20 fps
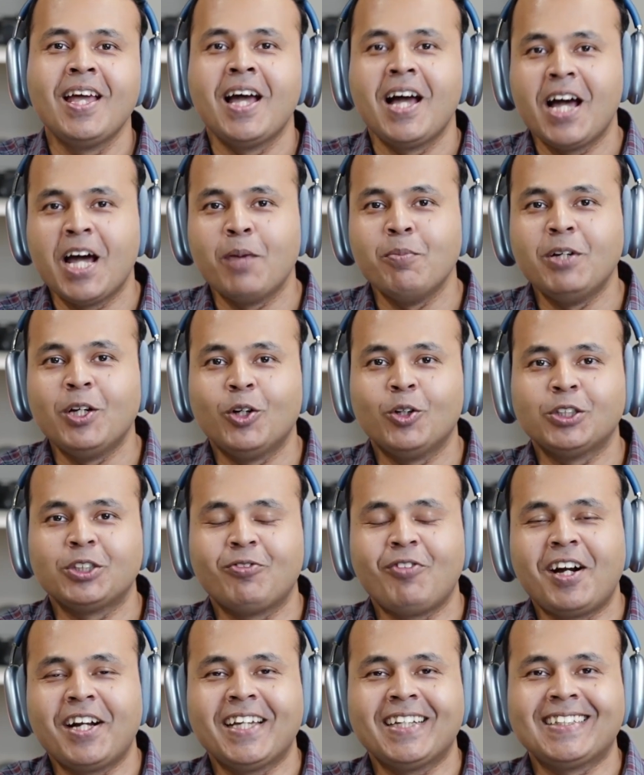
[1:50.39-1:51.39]
I'm your host,
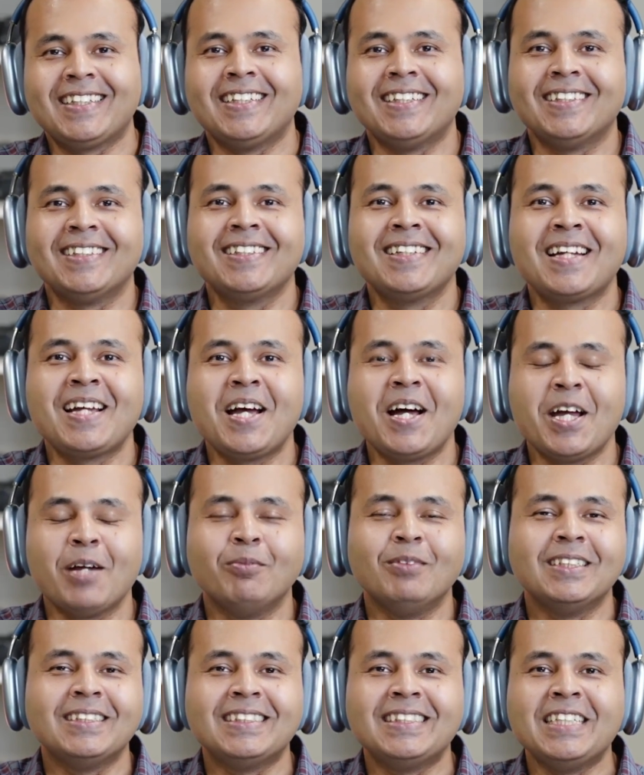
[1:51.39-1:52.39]
Farhad Khan. I am
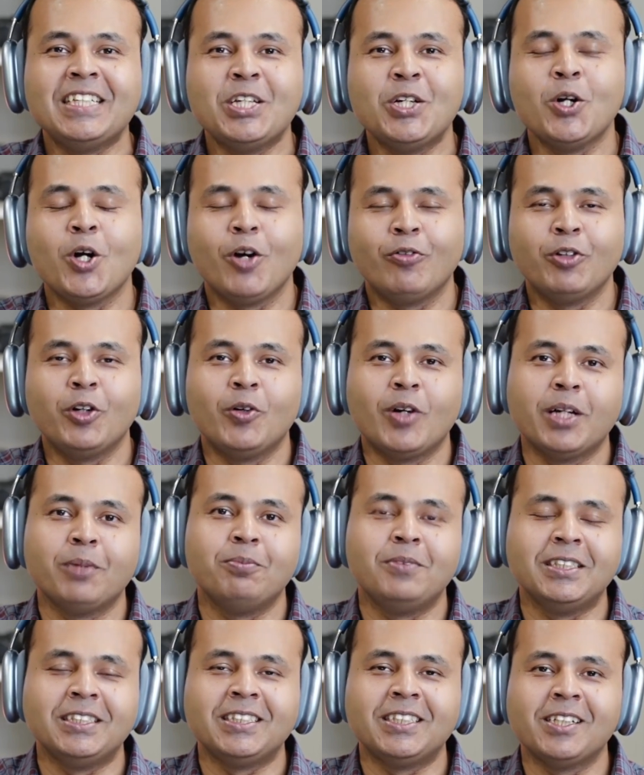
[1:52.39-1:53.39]
the CEO of Grype
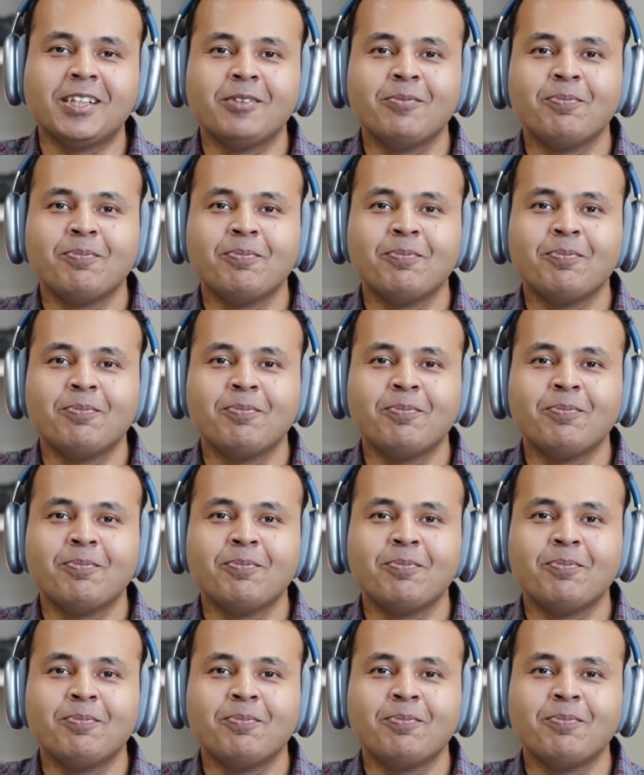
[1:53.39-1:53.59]
Digital.